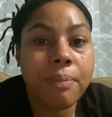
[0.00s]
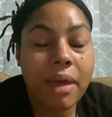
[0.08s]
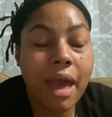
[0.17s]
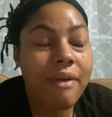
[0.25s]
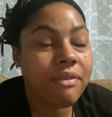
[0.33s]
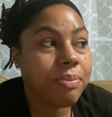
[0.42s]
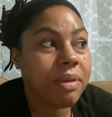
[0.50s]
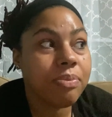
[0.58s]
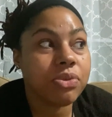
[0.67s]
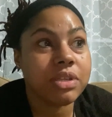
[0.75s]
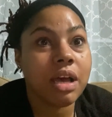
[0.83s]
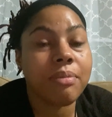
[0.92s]
having people
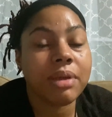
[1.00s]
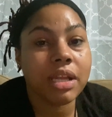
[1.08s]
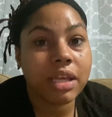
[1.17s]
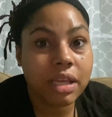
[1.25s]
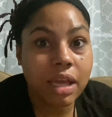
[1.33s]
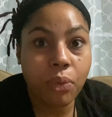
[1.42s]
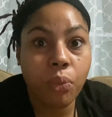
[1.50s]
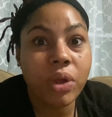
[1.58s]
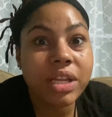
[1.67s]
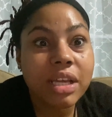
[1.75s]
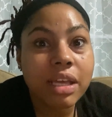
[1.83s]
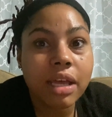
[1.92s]
tell me
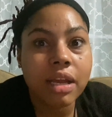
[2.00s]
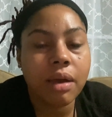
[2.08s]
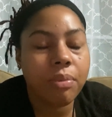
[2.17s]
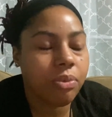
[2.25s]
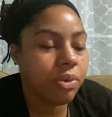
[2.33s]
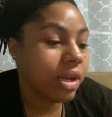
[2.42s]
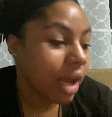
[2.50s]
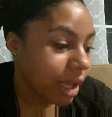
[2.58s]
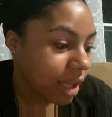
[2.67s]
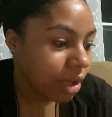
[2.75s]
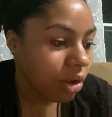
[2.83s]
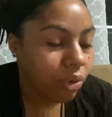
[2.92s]
when to get up, when I
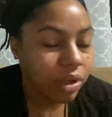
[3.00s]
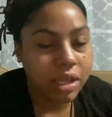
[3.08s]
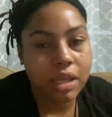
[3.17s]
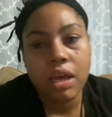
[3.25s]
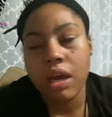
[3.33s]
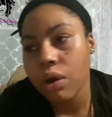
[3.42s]
can go eat,